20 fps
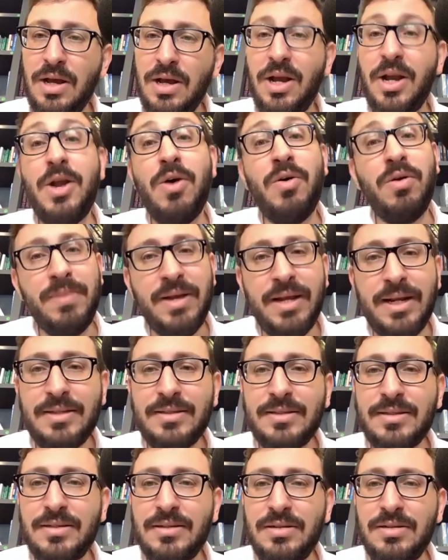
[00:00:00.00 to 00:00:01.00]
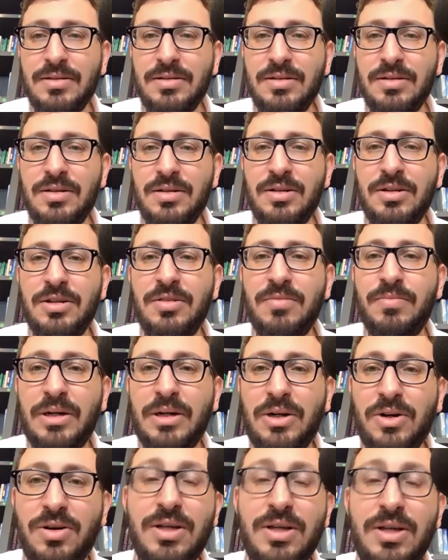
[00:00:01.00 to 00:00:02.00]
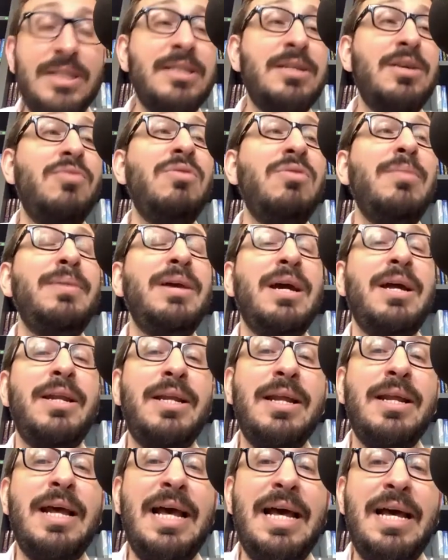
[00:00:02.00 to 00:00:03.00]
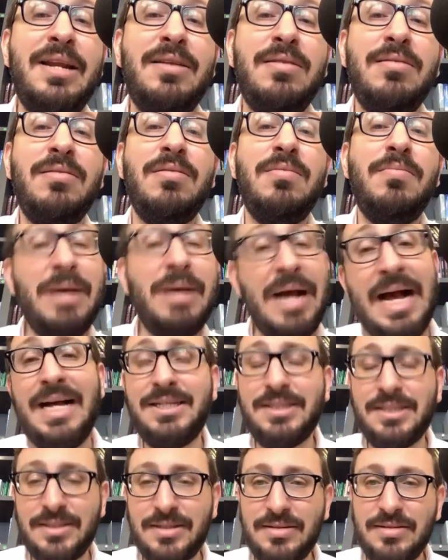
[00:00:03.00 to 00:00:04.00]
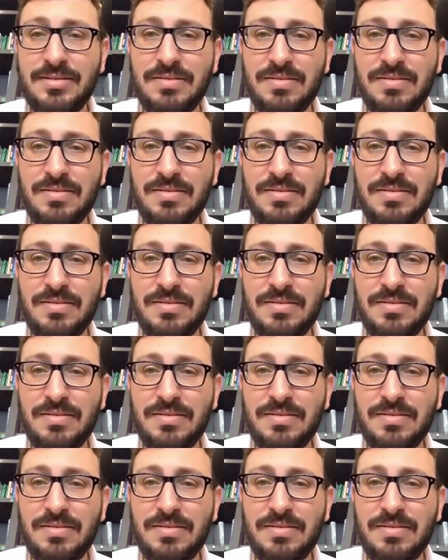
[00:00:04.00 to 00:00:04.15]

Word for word: No one made it because Rabbi Chanina had passed.